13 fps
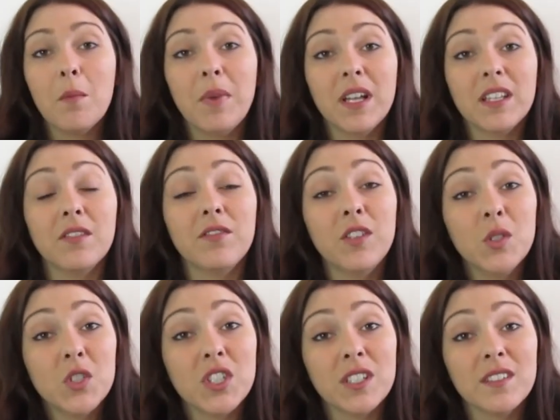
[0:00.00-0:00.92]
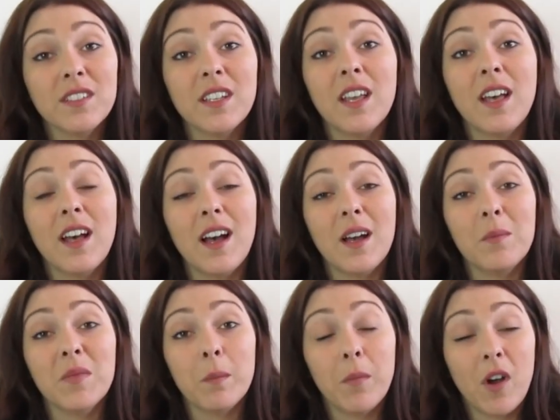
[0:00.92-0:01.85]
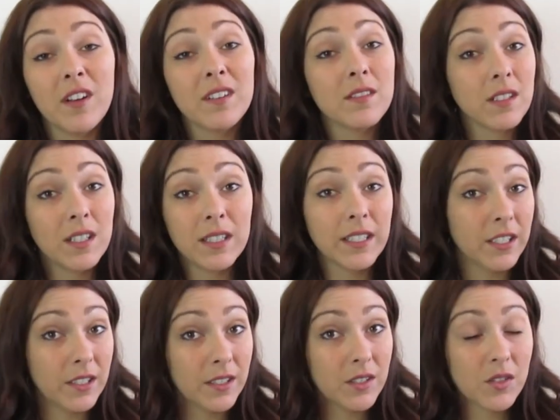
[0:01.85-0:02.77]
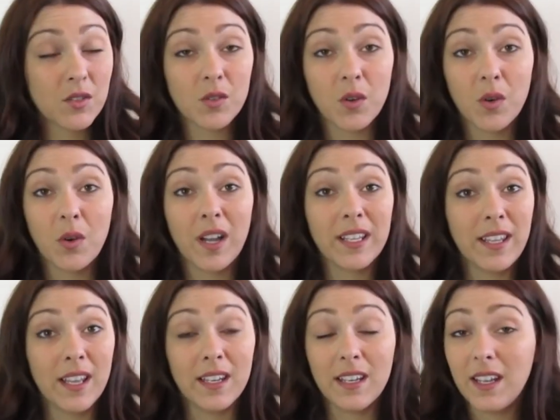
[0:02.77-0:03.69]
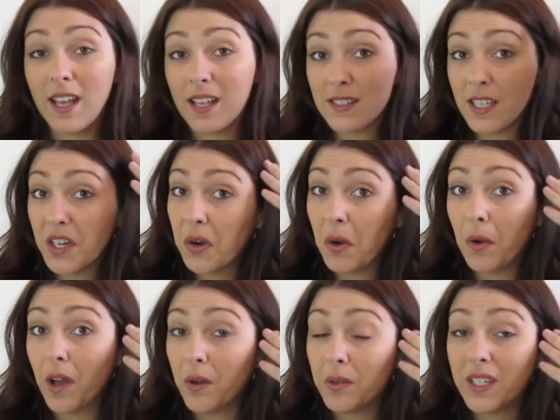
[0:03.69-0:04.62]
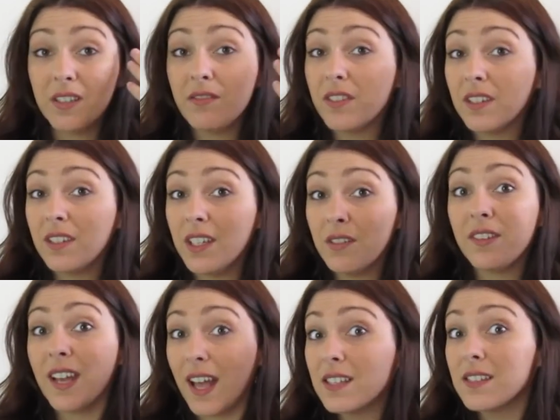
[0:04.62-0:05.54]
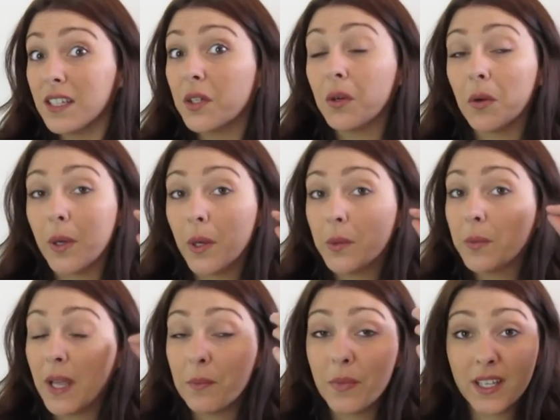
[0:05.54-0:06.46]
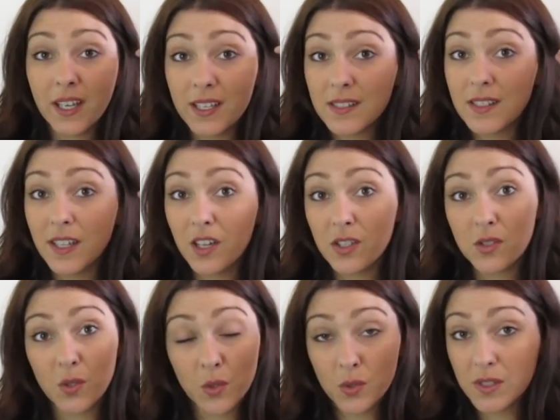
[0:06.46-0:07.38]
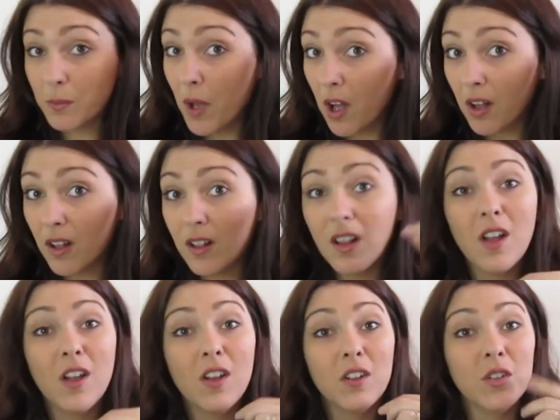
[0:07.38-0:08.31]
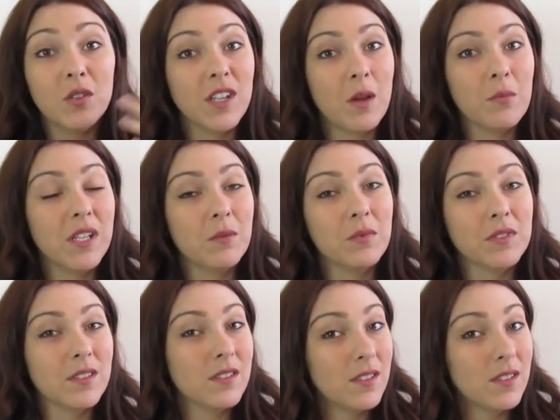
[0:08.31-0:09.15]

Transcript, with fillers: But the fusion, um, the bond is clear. So again, as they grow out, even, even as they grow out, and because they are so small, you'll not be able to